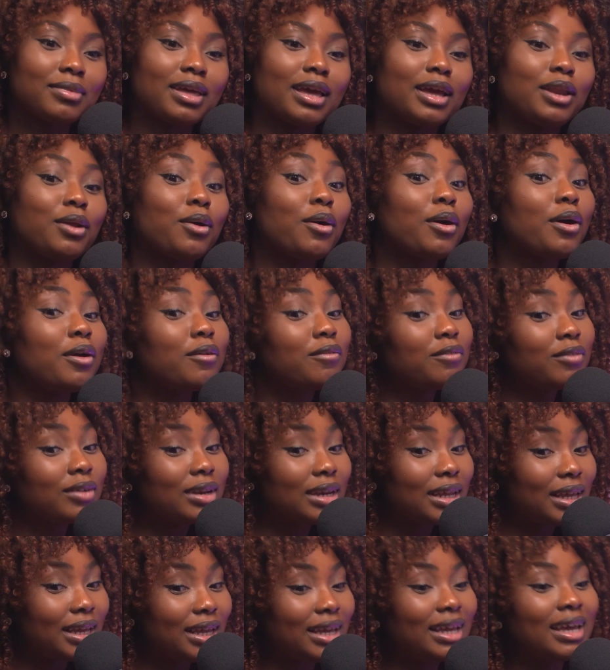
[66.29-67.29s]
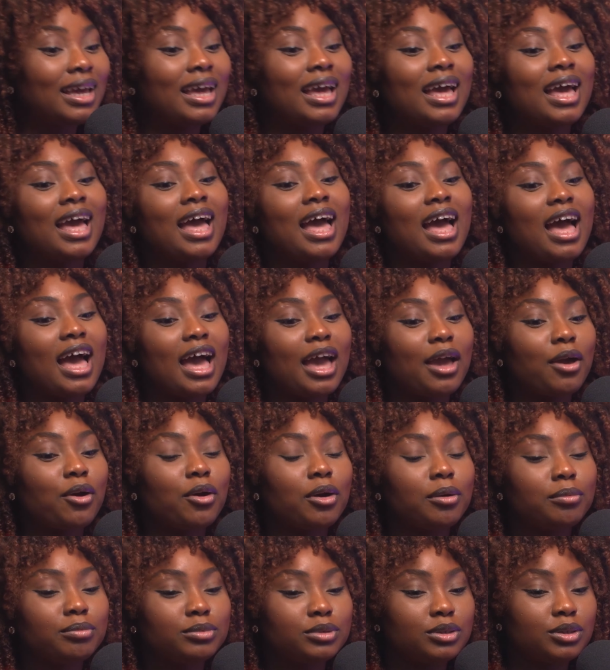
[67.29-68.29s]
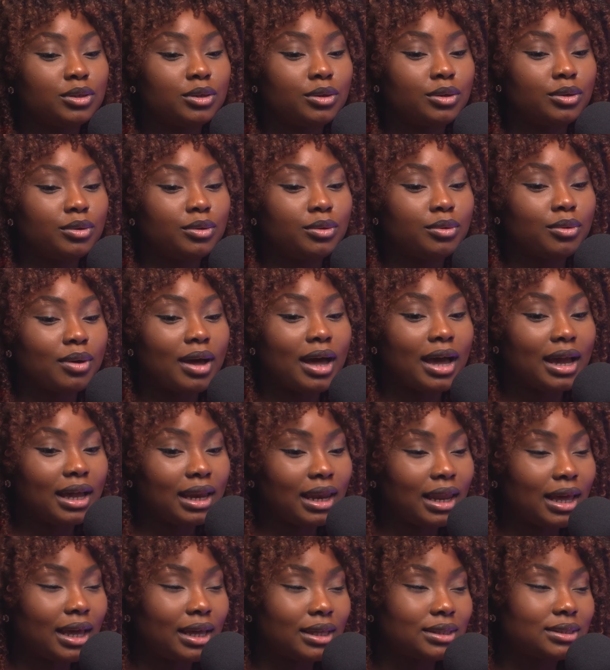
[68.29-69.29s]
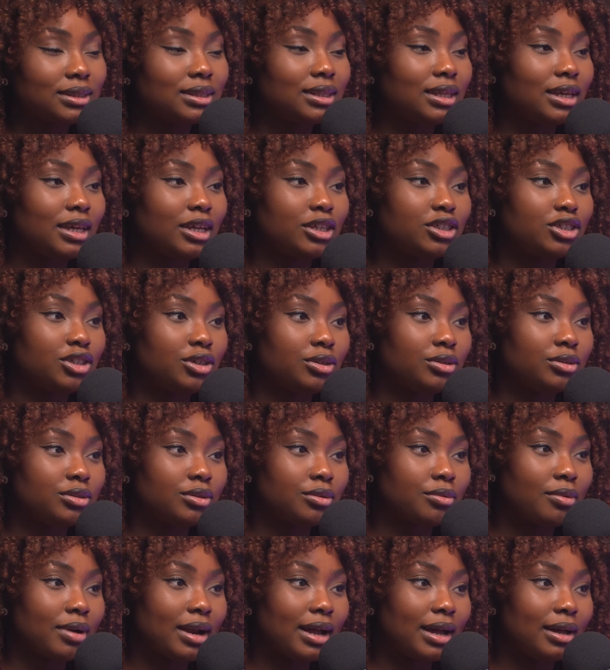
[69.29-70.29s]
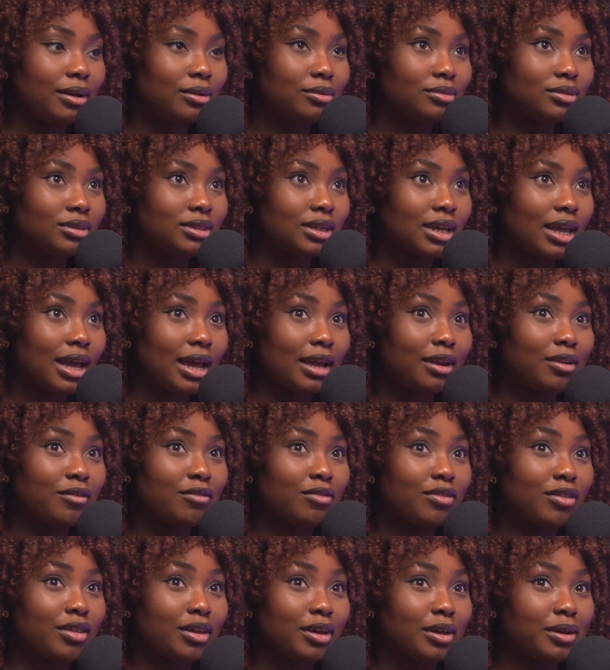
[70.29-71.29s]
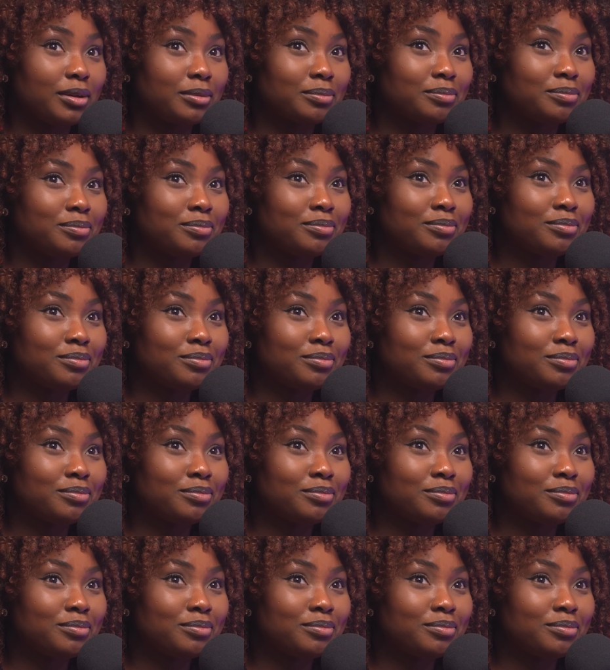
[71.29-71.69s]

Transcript: And hopefully, I hope to highlight the issues around kind of the